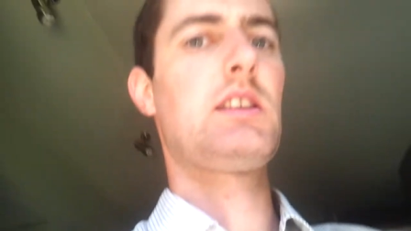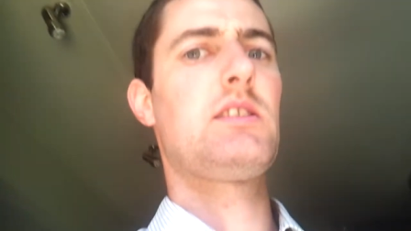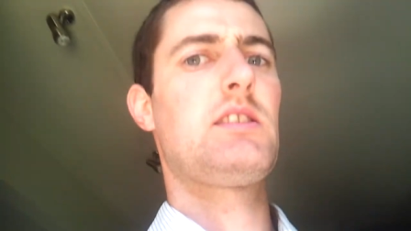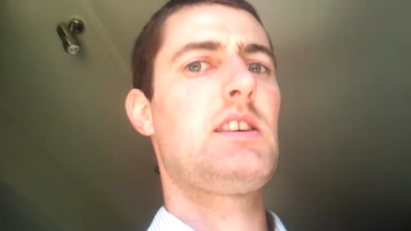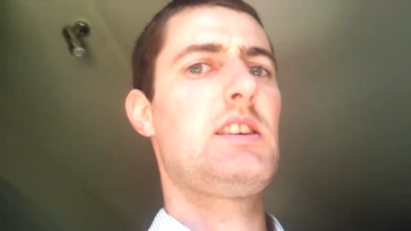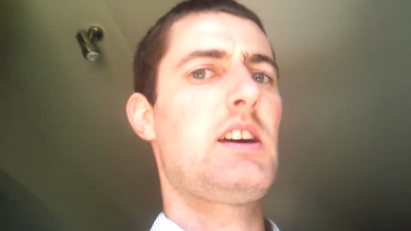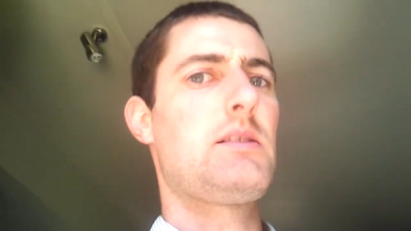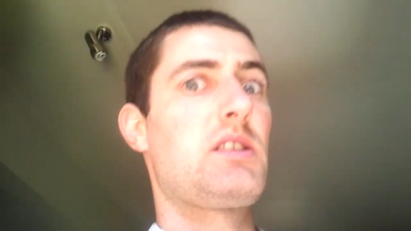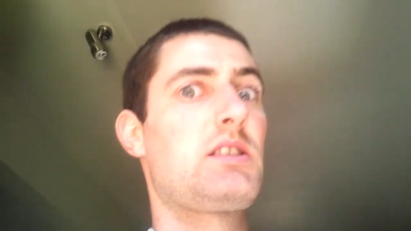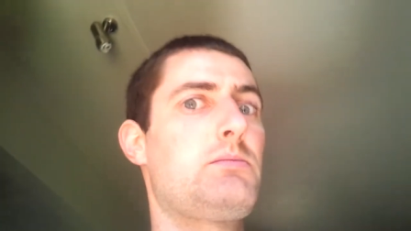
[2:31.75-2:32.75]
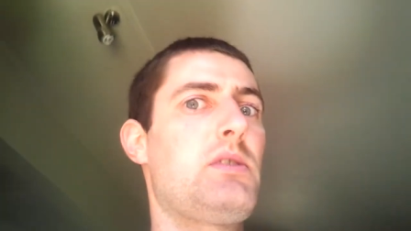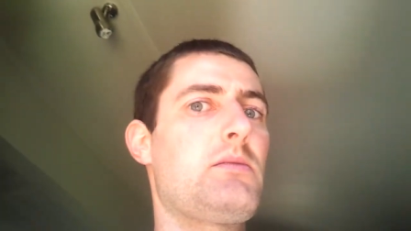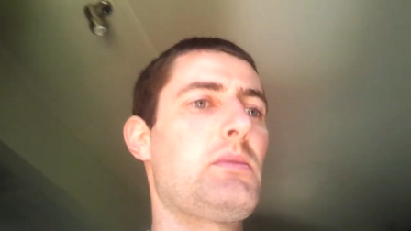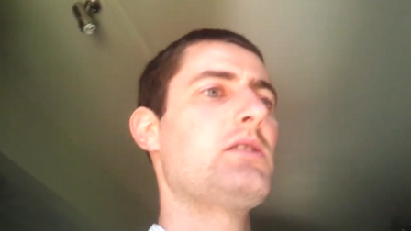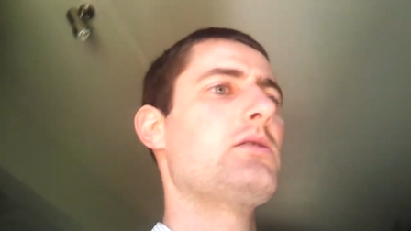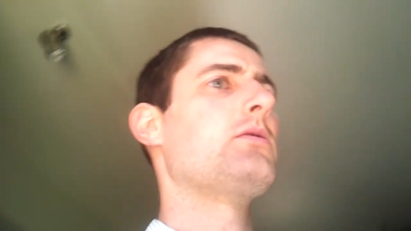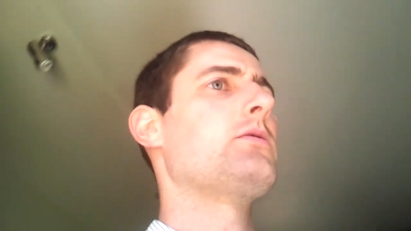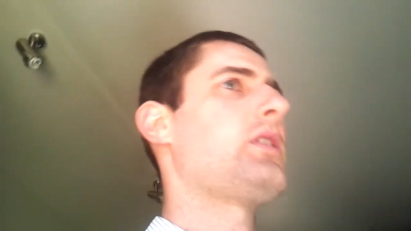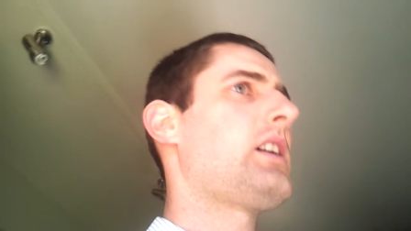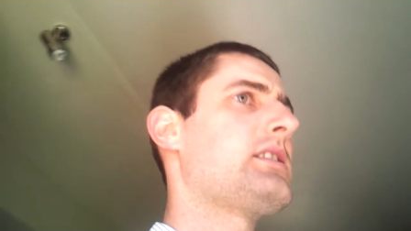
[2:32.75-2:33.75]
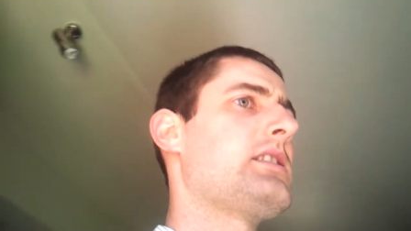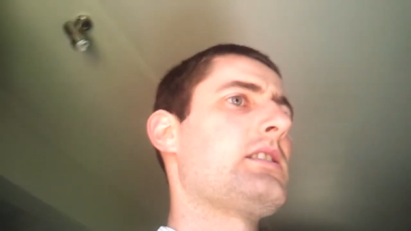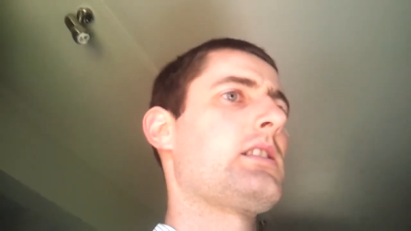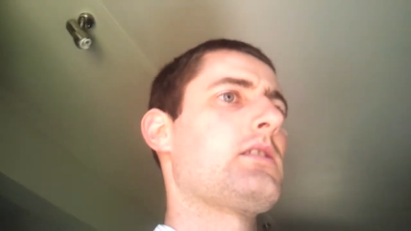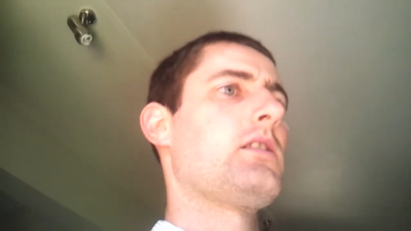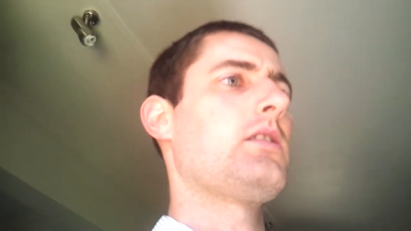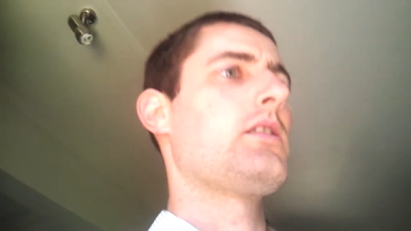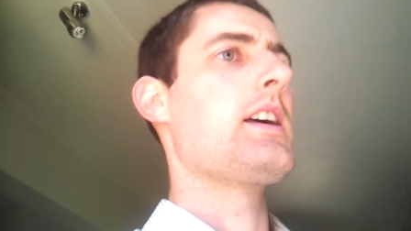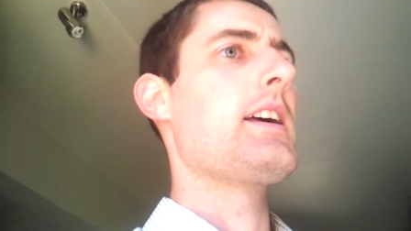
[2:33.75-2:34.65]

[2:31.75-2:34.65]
and the experimental variety that I got.